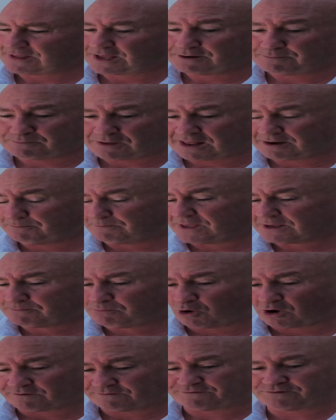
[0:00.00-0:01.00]
and, a, and a big
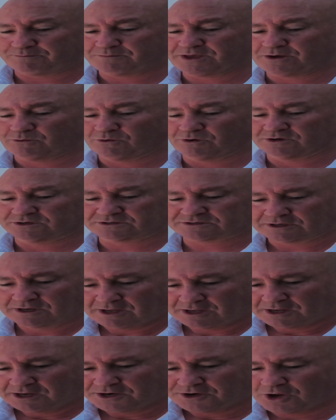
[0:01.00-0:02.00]
part of it for me was
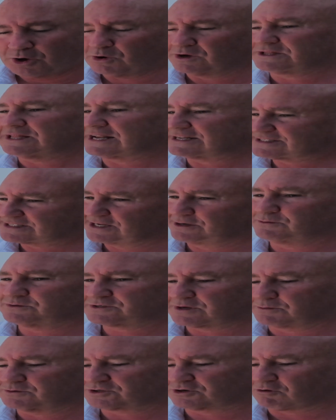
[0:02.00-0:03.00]
knowing that it's sitting in
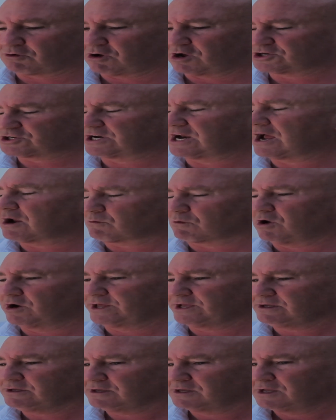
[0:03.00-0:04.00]
someone's garage and not
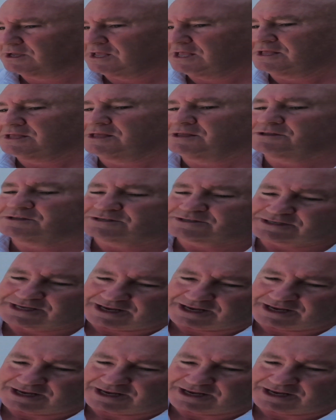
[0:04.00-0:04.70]
running, mm-hmm.